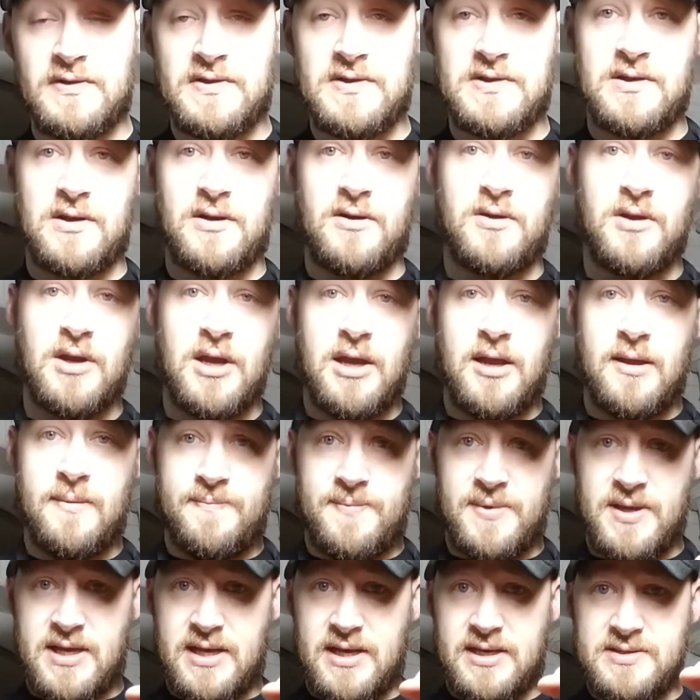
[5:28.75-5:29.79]
So
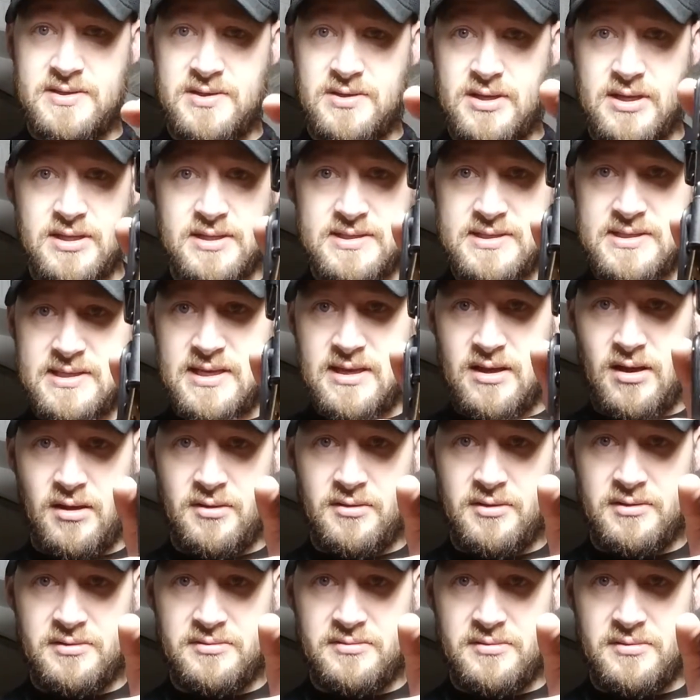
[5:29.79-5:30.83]
because you can see
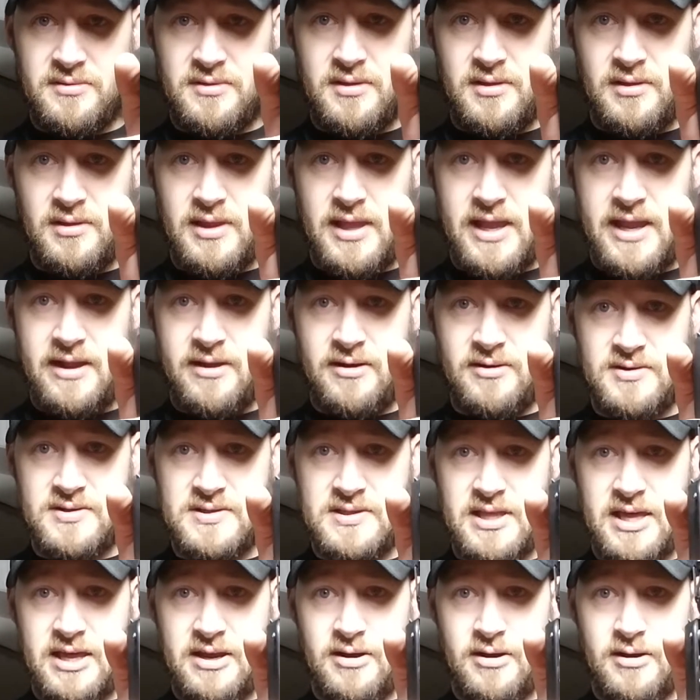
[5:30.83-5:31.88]
all the layers
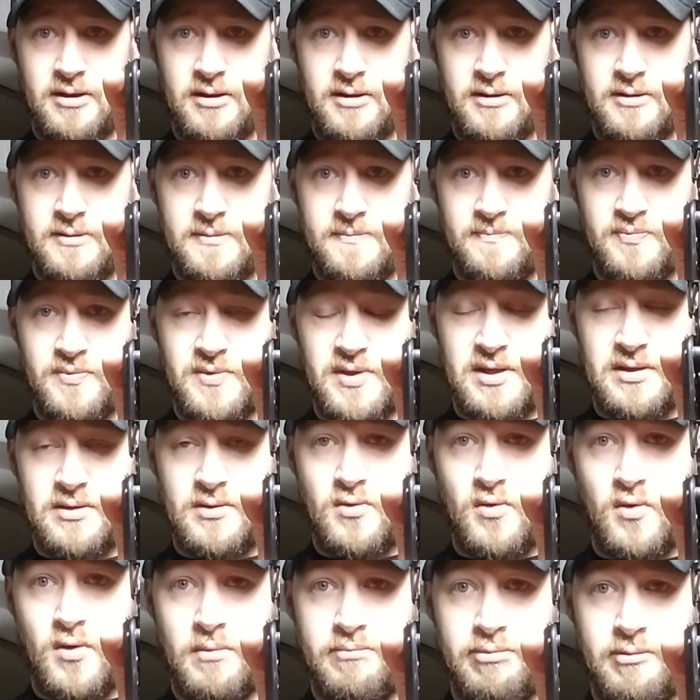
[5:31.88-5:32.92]
that are
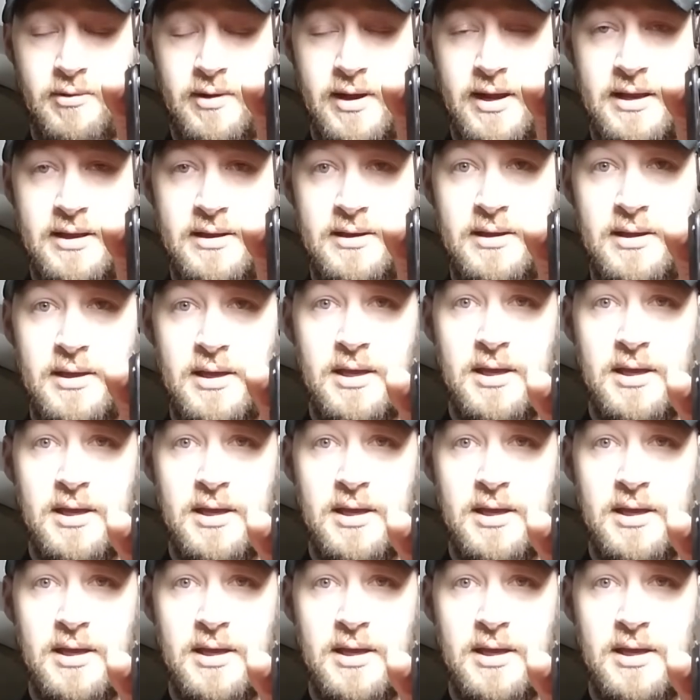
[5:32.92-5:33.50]
incorporated,